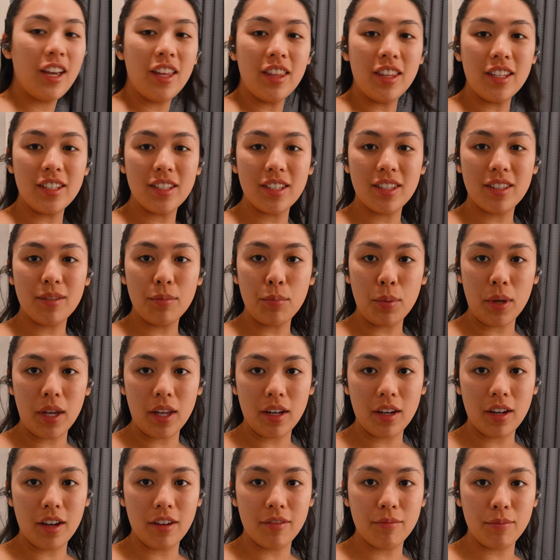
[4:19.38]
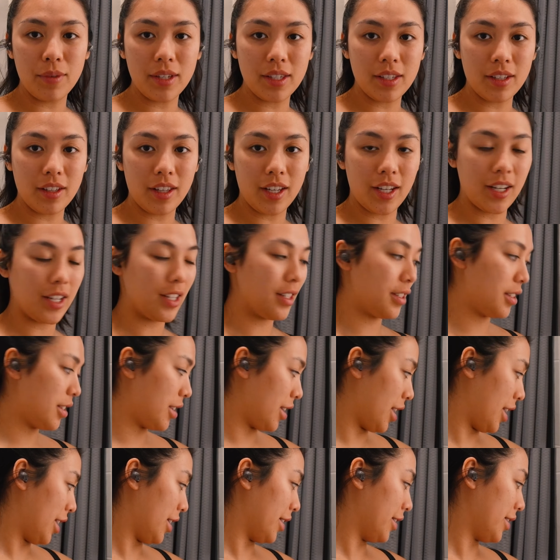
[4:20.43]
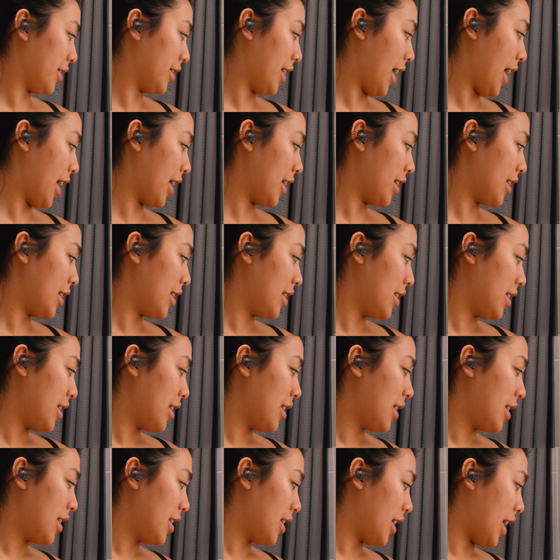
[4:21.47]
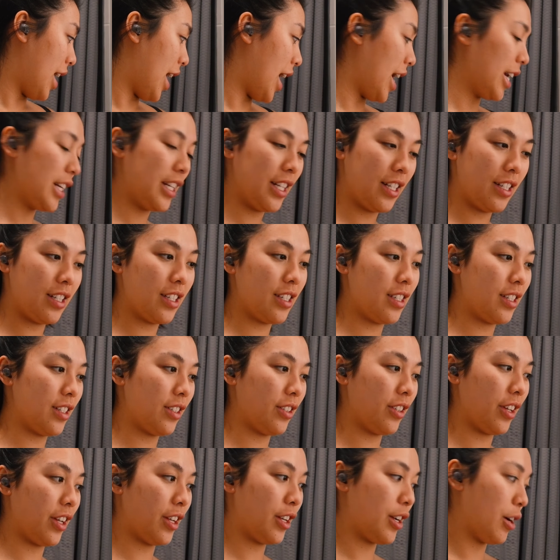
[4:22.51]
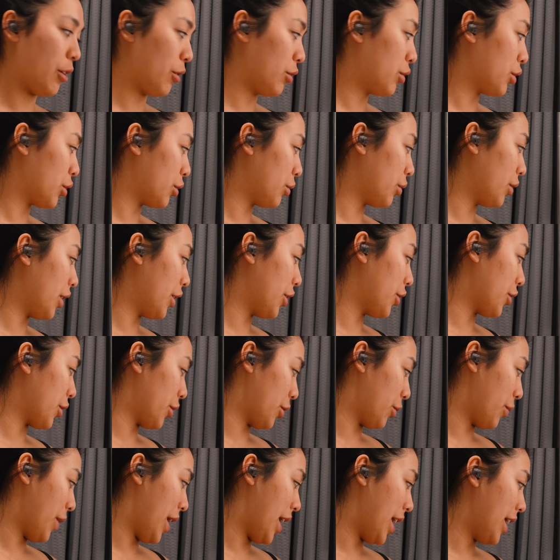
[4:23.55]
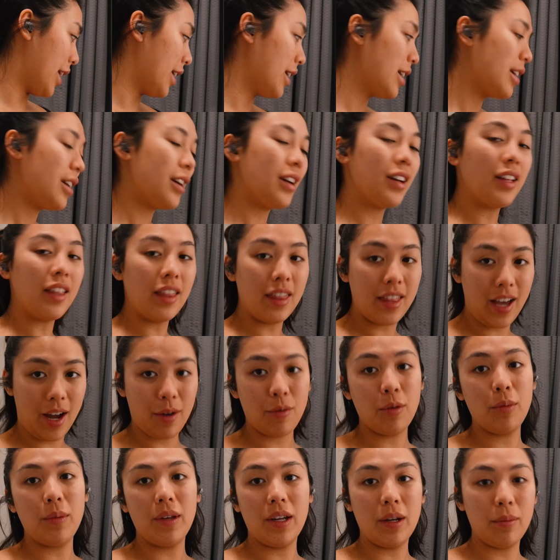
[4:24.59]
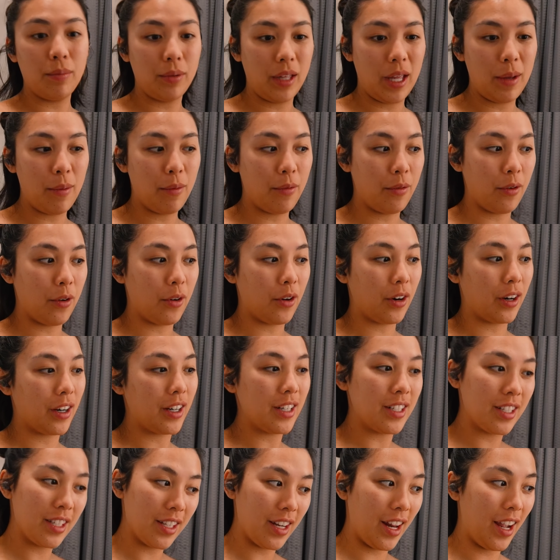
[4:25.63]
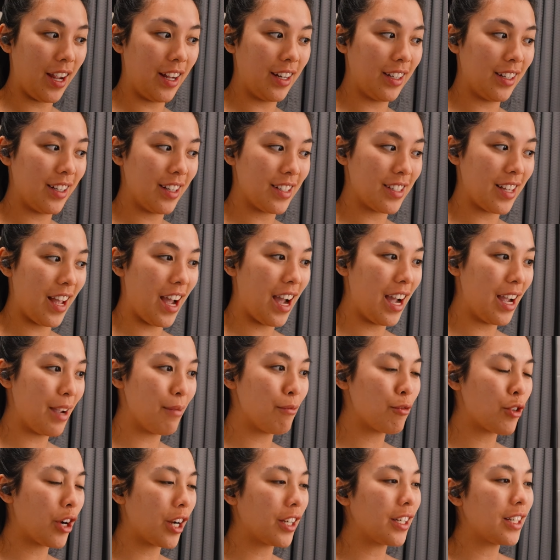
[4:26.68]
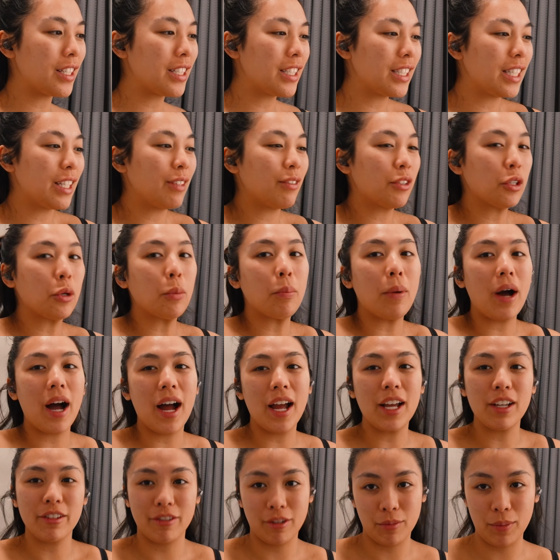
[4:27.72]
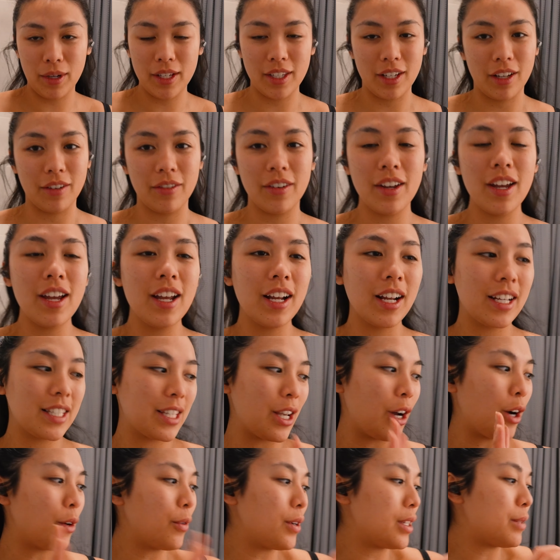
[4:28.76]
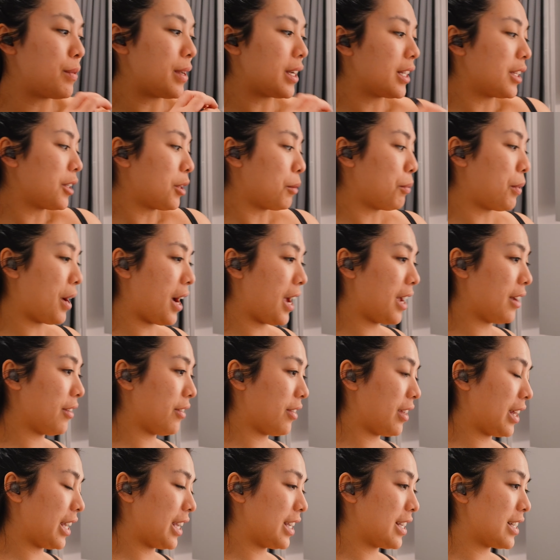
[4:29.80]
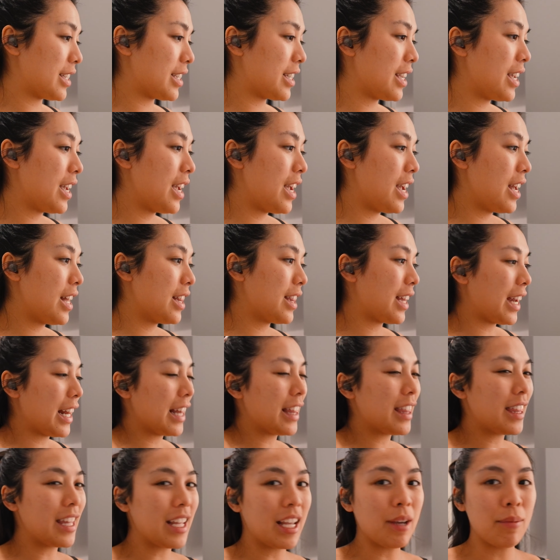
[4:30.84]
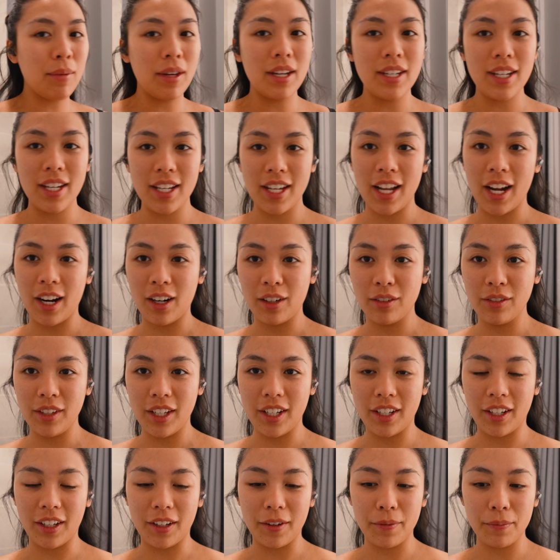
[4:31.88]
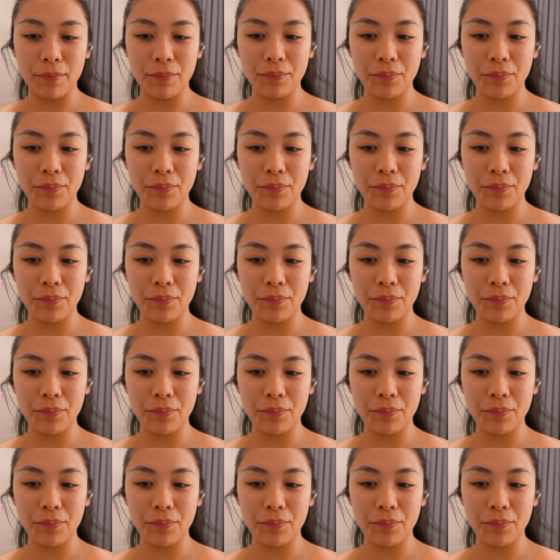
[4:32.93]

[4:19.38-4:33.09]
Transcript: This is a bin of miscellaneous things that I need to still like go through and throw away. That will be complete before tonight because I'm trying not to leave little piles for myself because I always make a little pile of things that I think I'm gonna take care of later